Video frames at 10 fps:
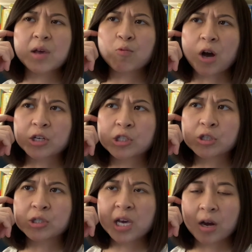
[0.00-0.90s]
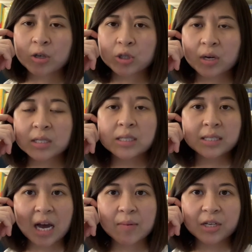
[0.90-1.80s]
Rochester's character is
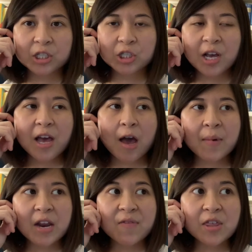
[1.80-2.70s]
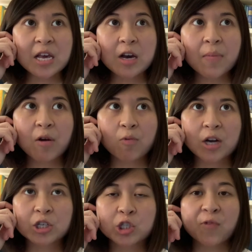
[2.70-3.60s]
established. I mean, if you think about
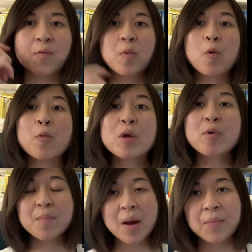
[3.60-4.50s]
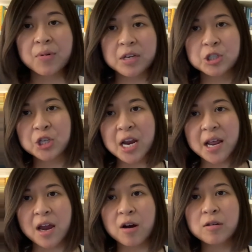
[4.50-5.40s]
Rochester from what we remember in Jane
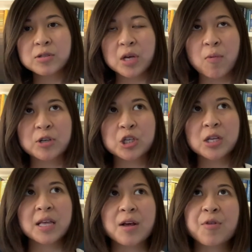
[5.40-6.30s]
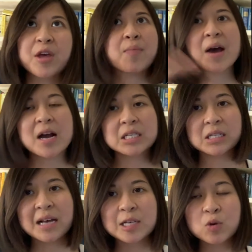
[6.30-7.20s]
Eyre, so I want you to think back to
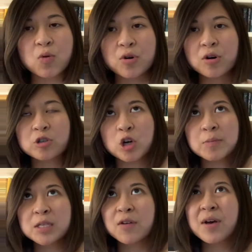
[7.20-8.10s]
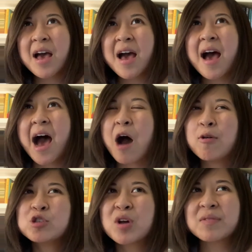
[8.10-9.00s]
last quarter in terms of how
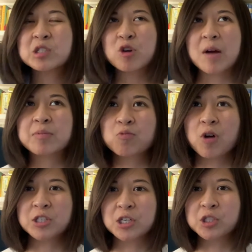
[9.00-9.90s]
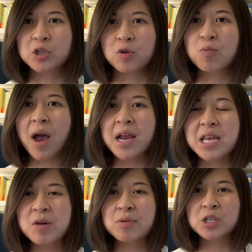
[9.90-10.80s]
would you have described Rochester, right?
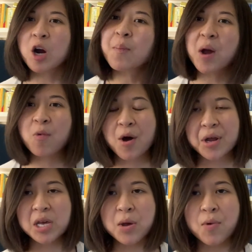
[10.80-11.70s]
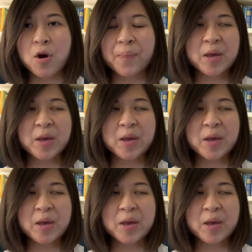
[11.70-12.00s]
He was our Byronic hero.